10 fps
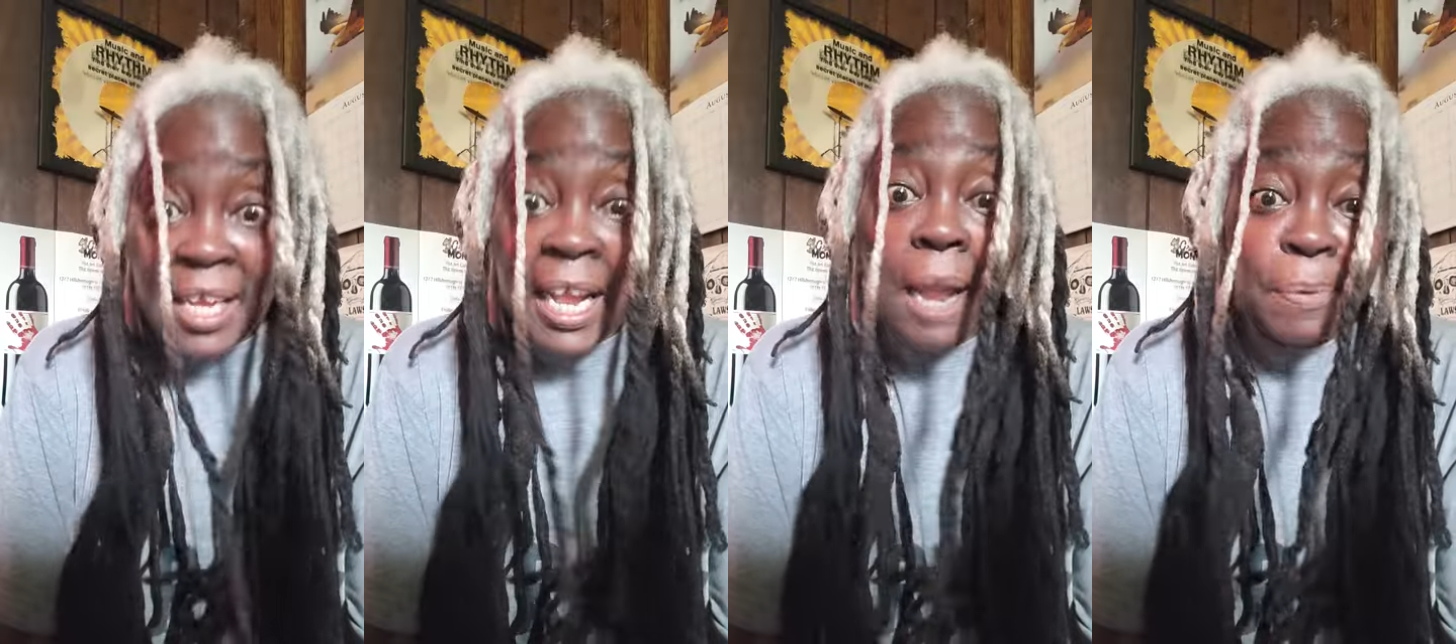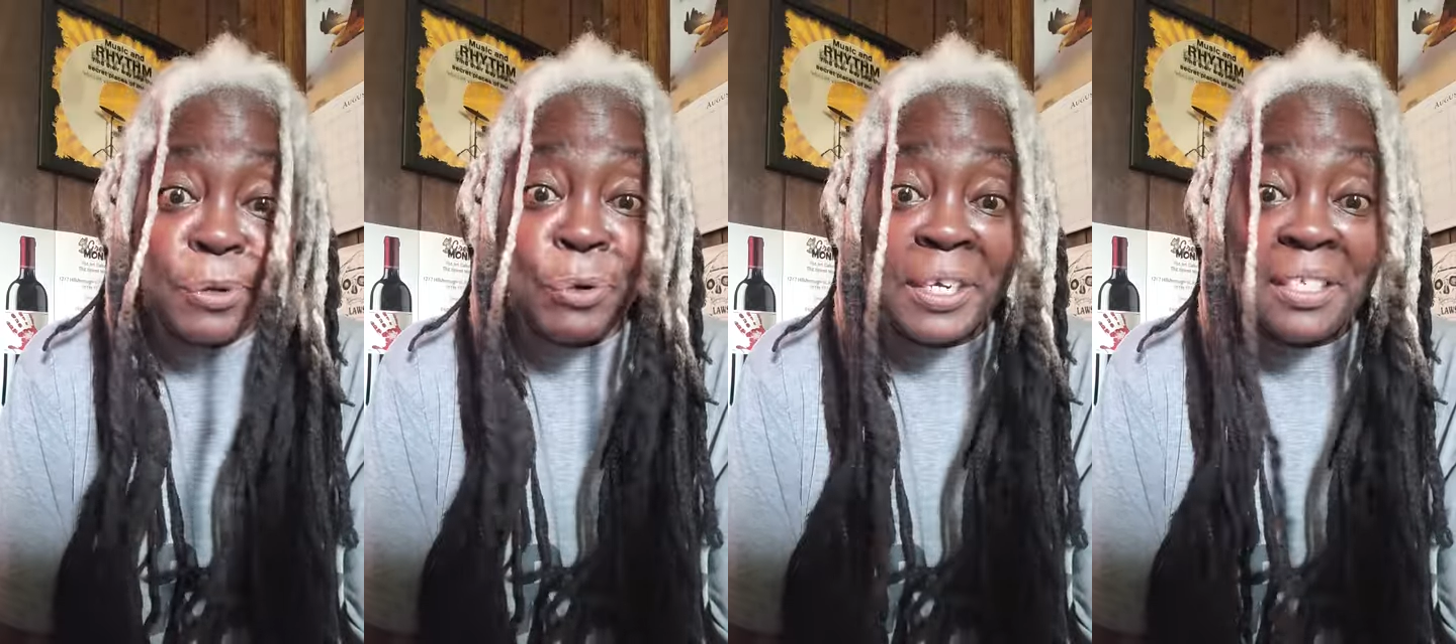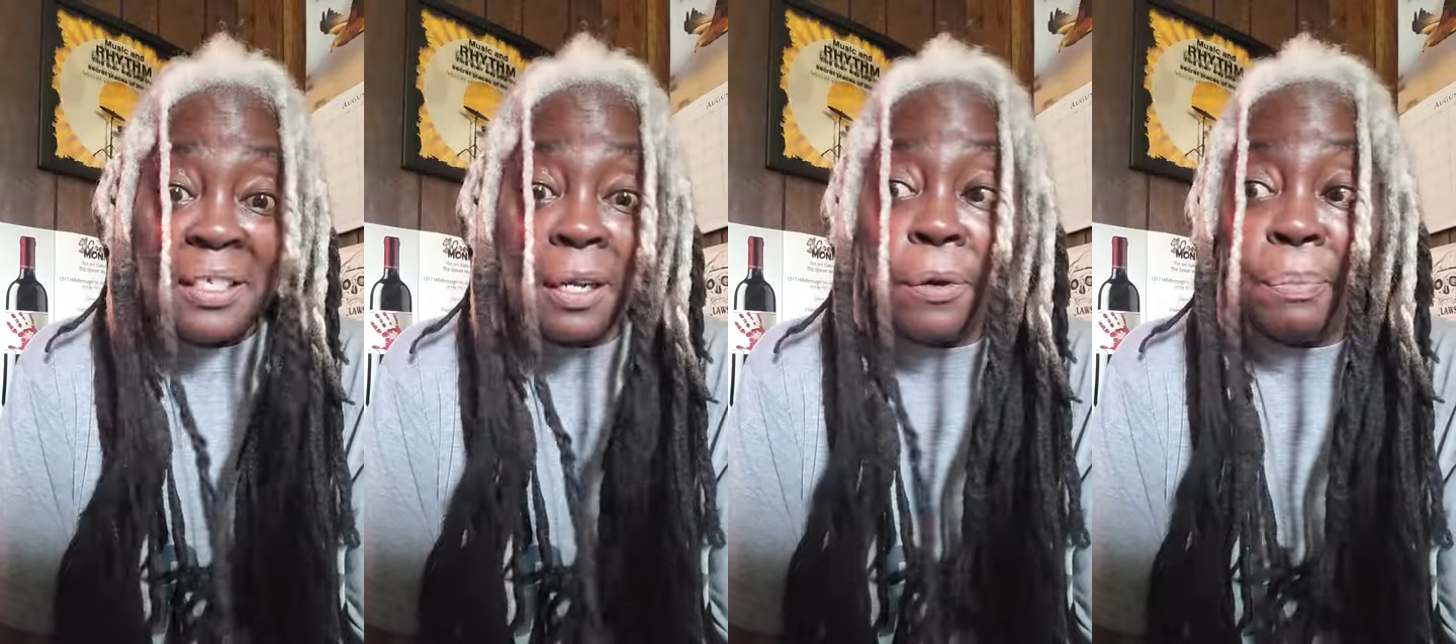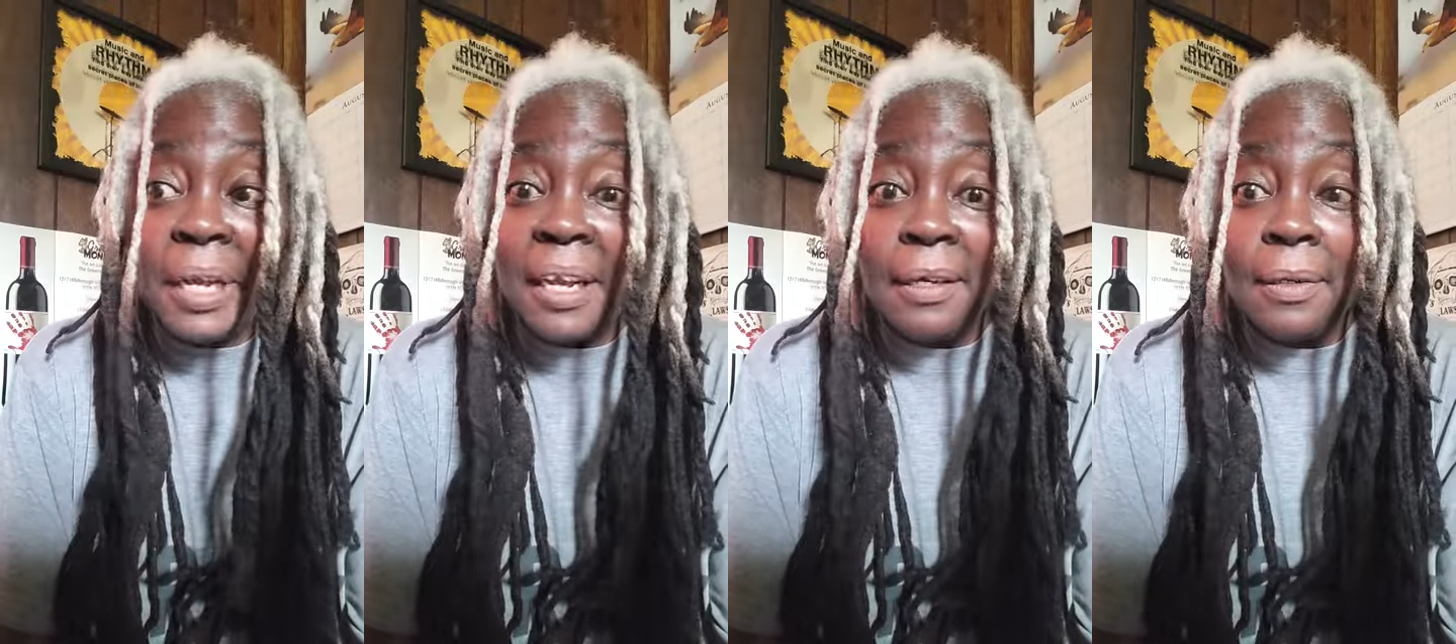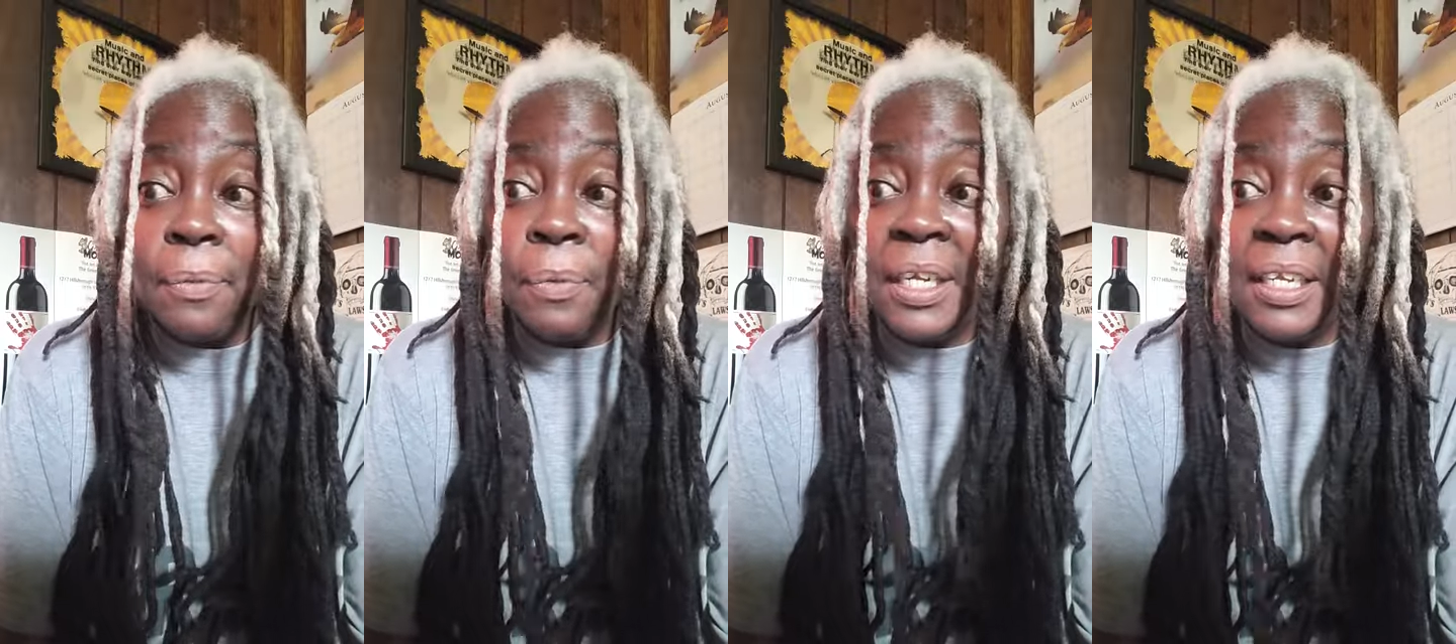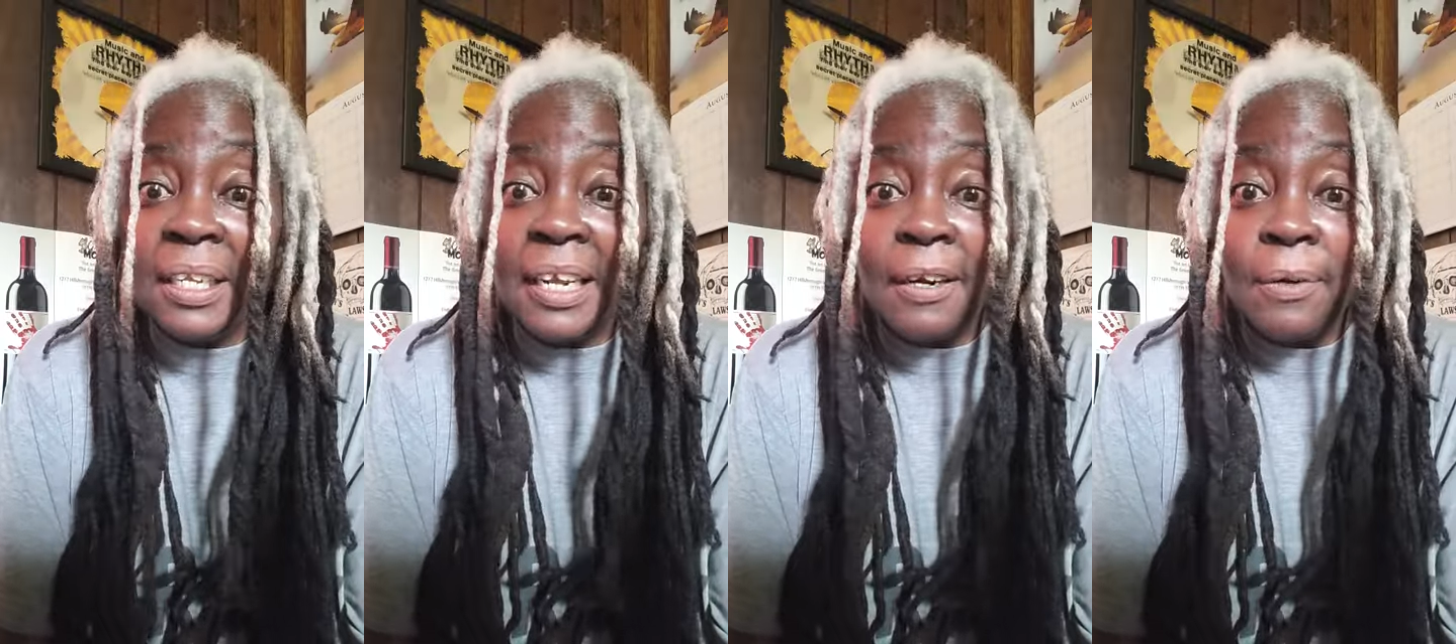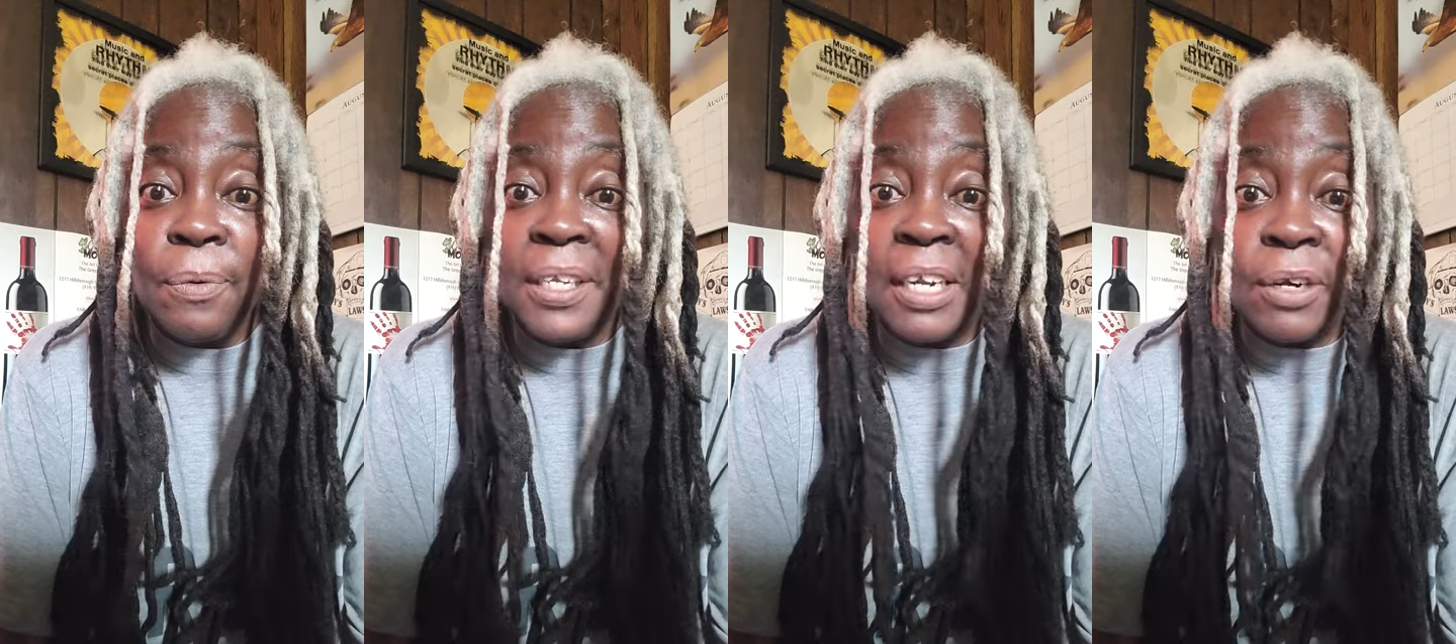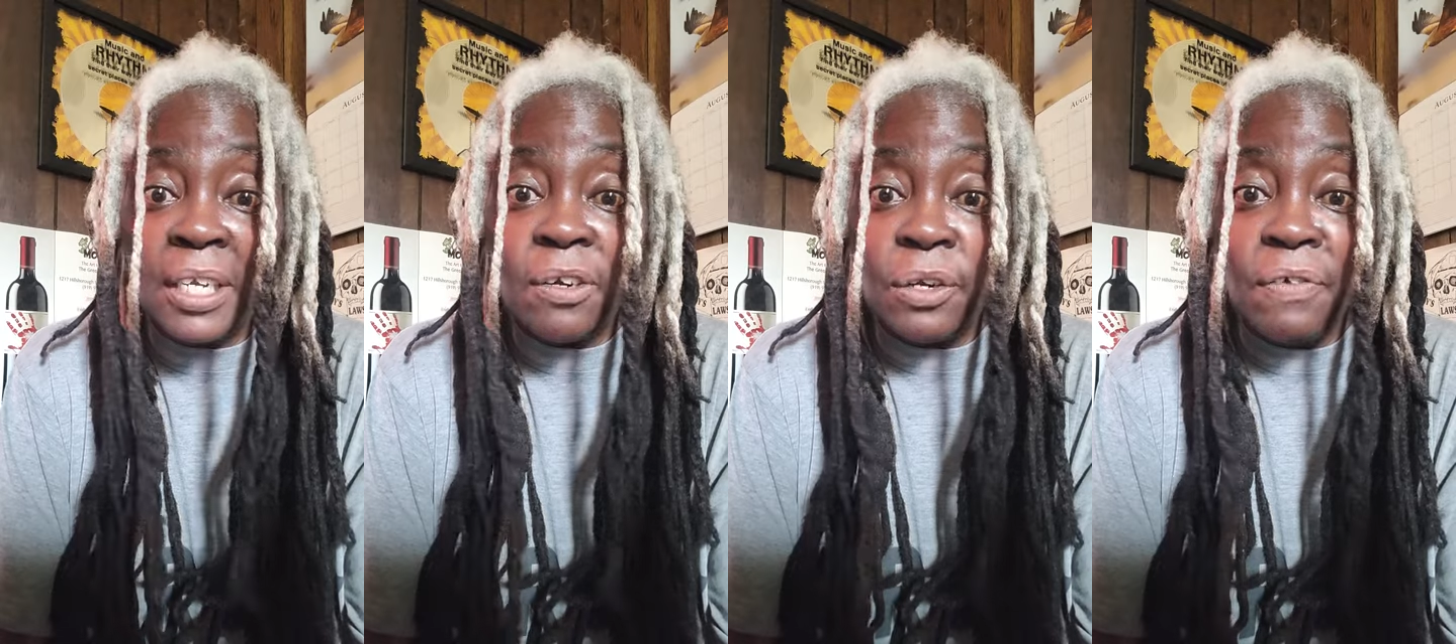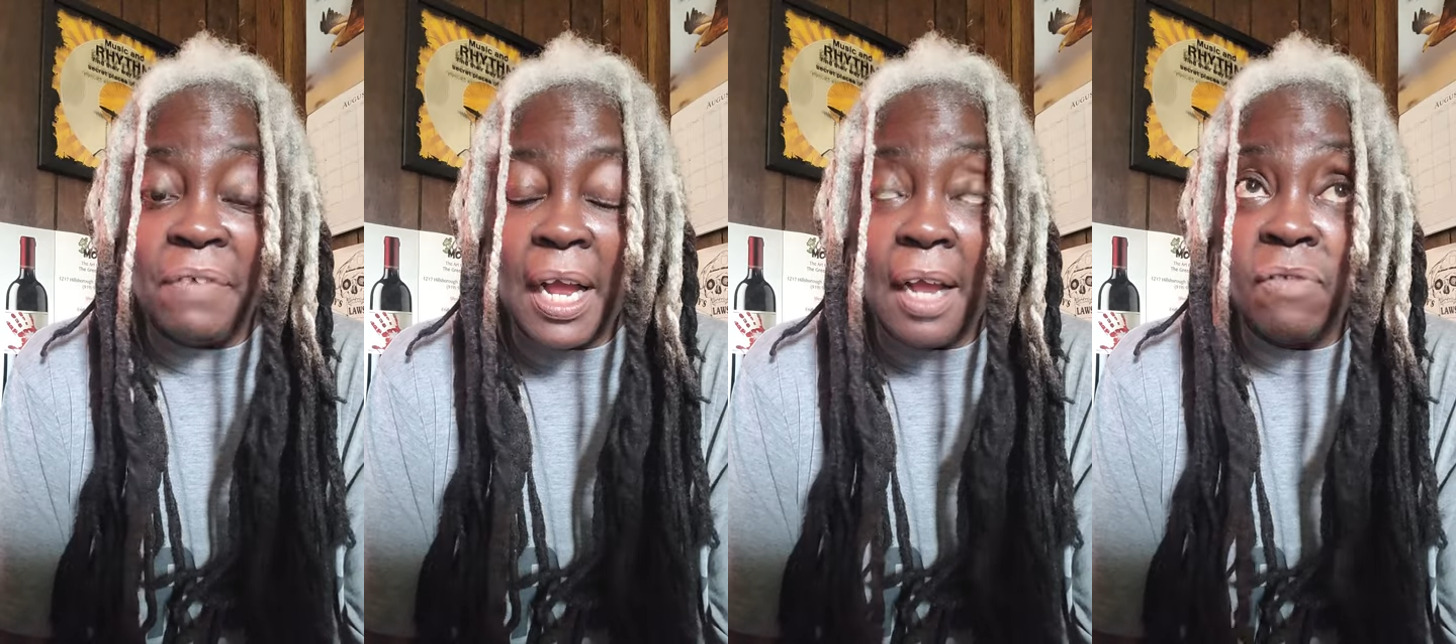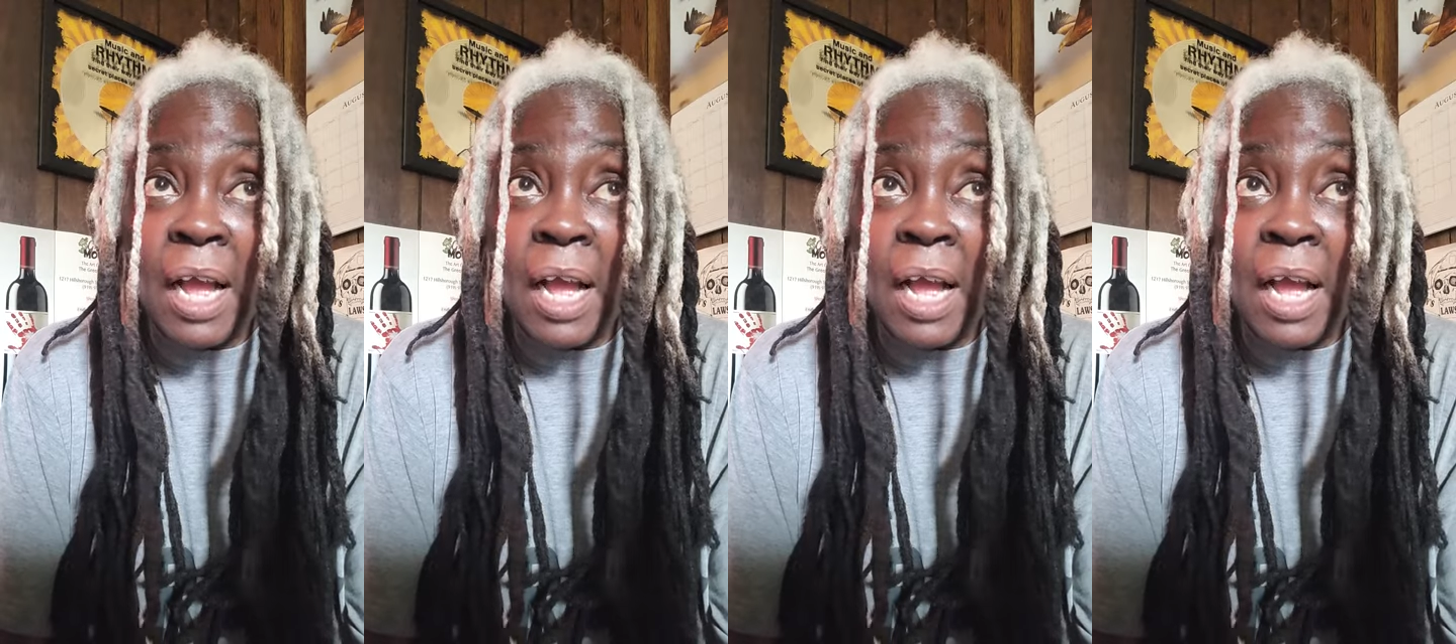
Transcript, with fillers: Capricorn is the goat man when they're when they're in their low vibe.